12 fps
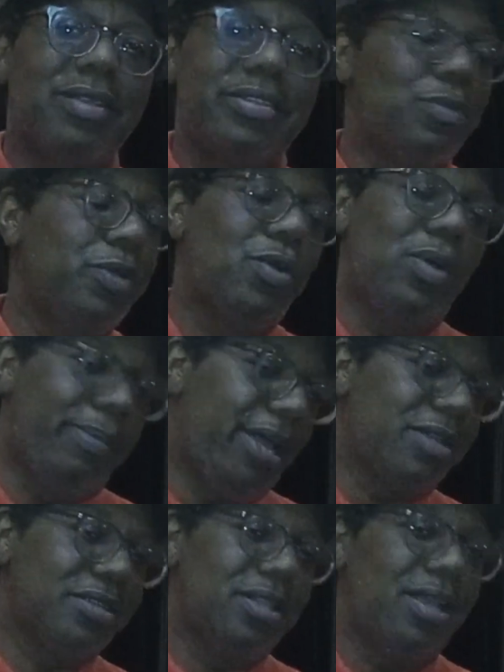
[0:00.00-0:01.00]
So we're going
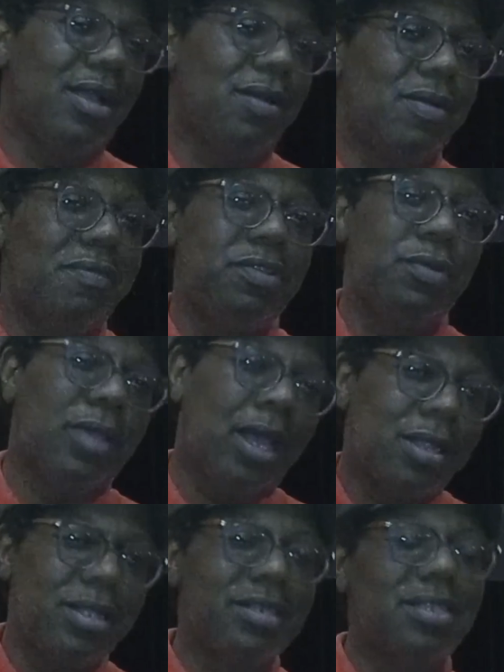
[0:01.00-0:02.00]
back to the era of Duke
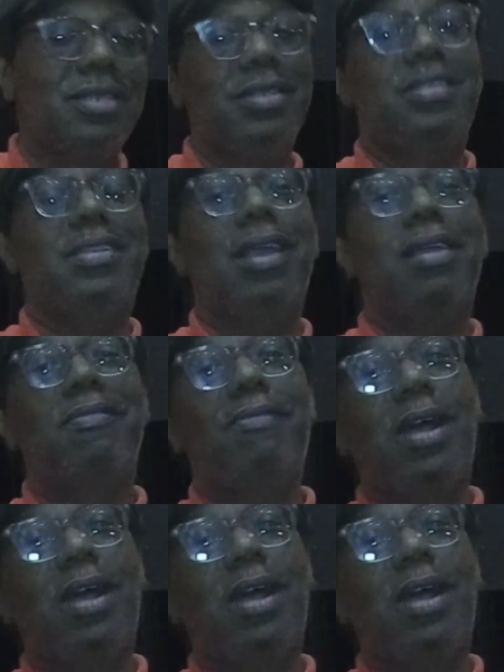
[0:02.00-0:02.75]
Ellington and Sarah